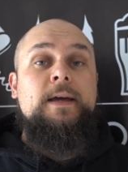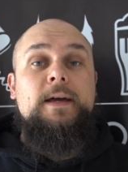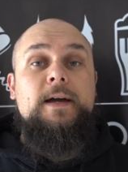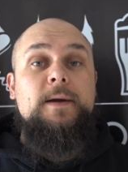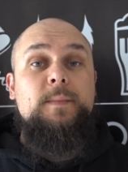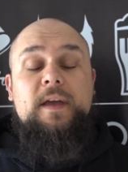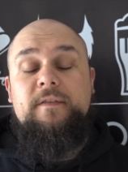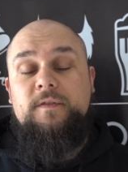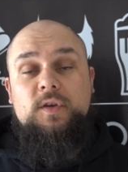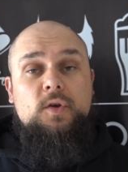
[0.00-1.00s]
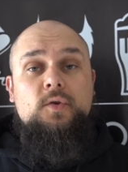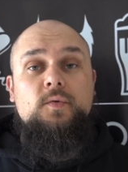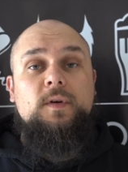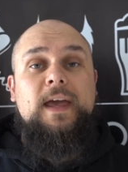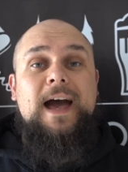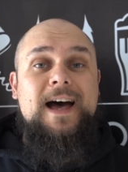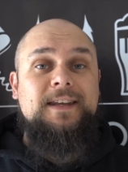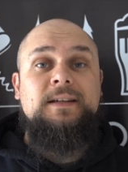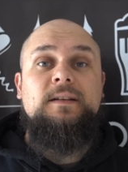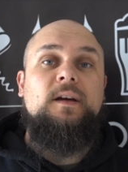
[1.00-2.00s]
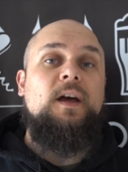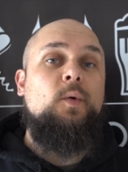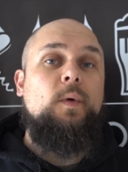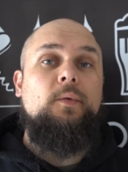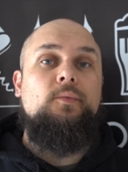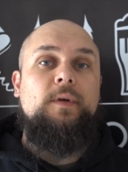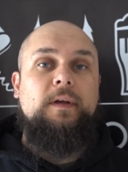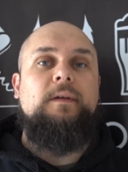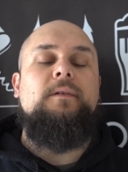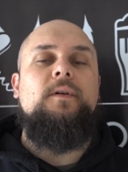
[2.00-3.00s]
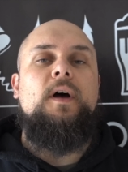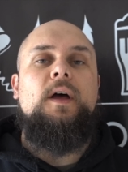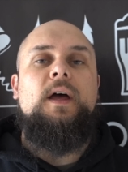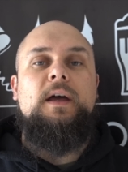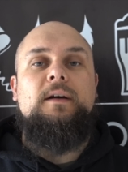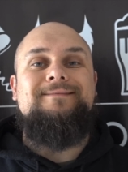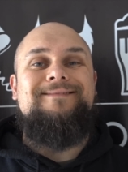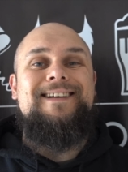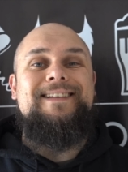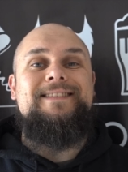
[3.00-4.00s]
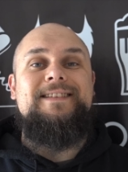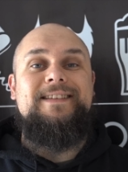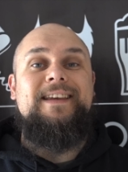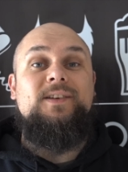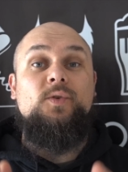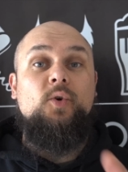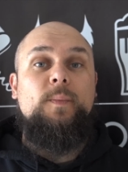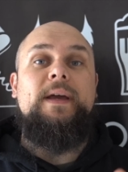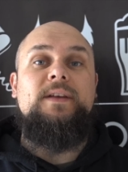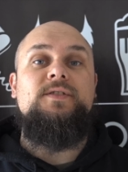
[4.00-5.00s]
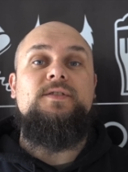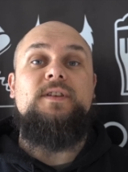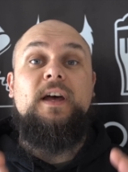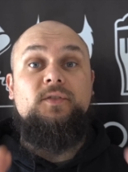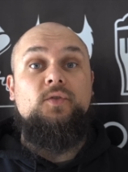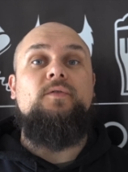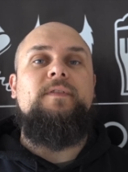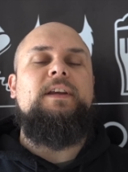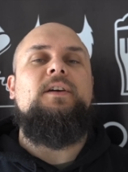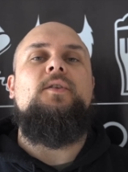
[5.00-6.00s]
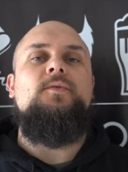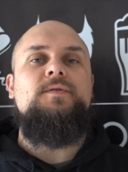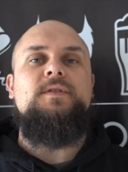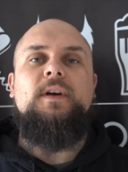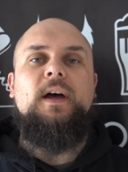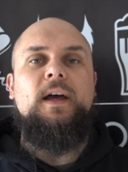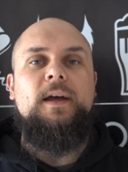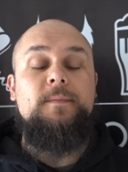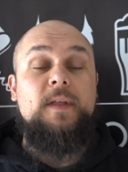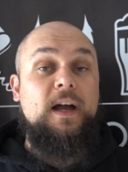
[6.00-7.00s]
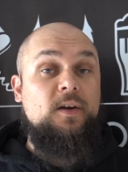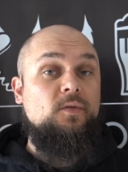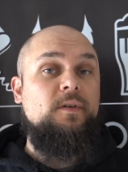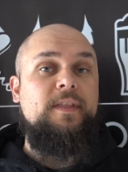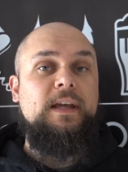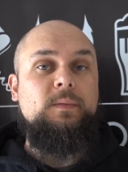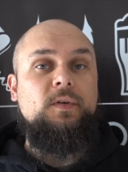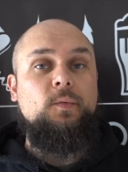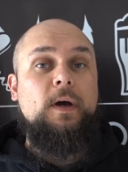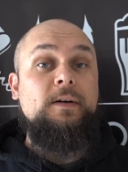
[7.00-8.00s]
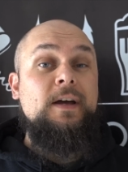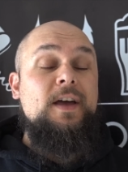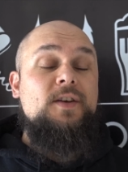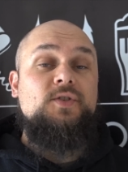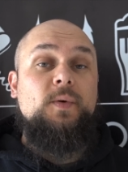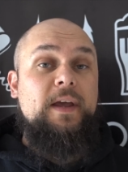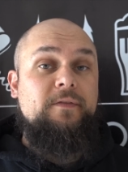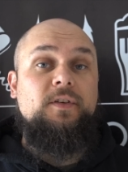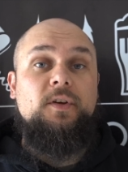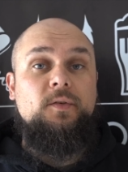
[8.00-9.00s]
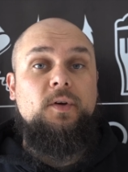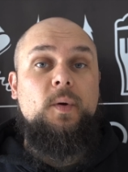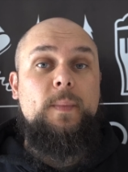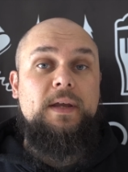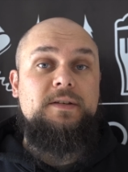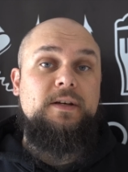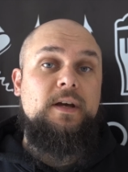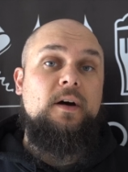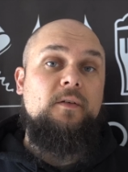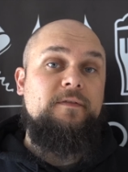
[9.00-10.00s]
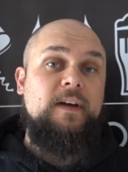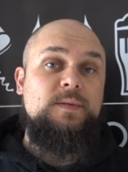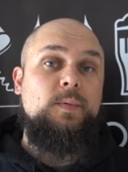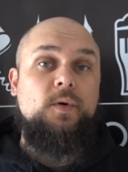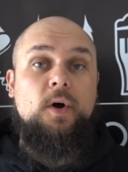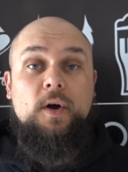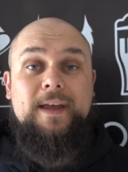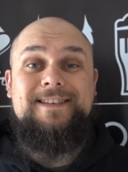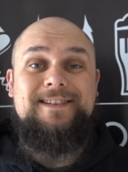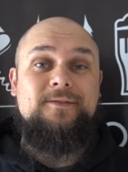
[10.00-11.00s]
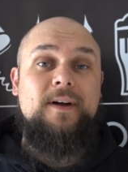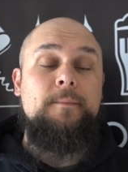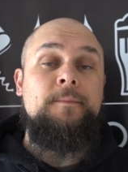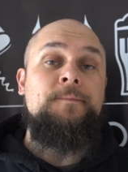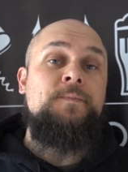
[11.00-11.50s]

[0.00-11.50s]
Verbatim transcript: Um, if you can, uh, we would really uh, like to see your pictures and your videos uh, that are colour themed as well. So if you do do a picture on Facebook or Instagram,